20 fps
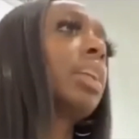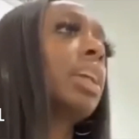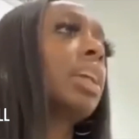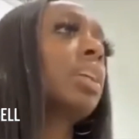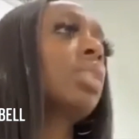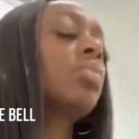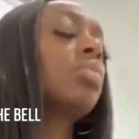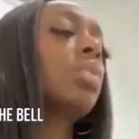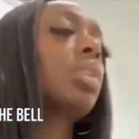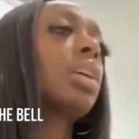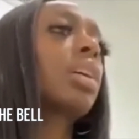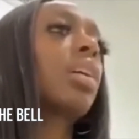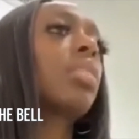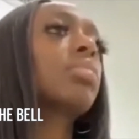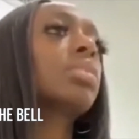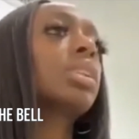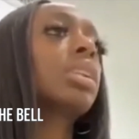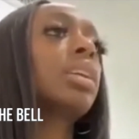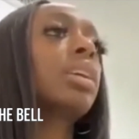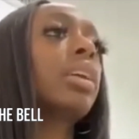Then you want to
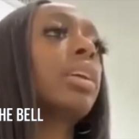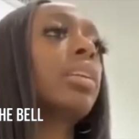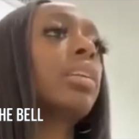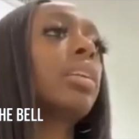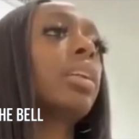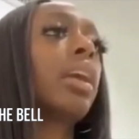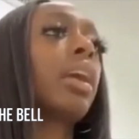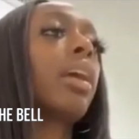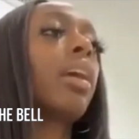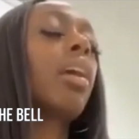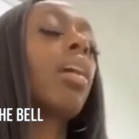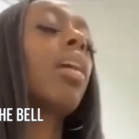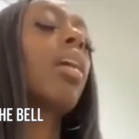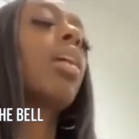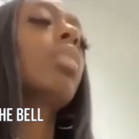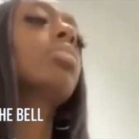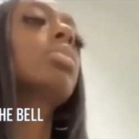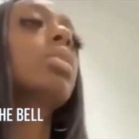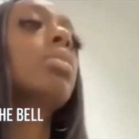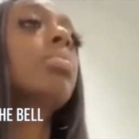come to the internet.
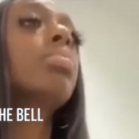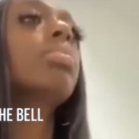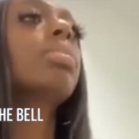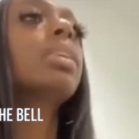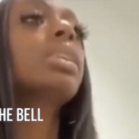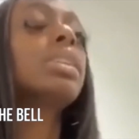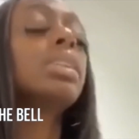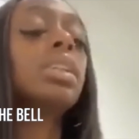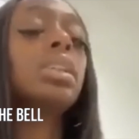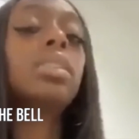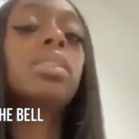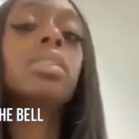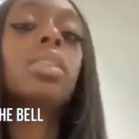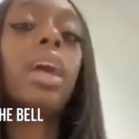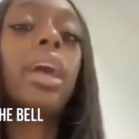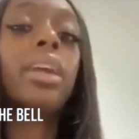I'm so prissy.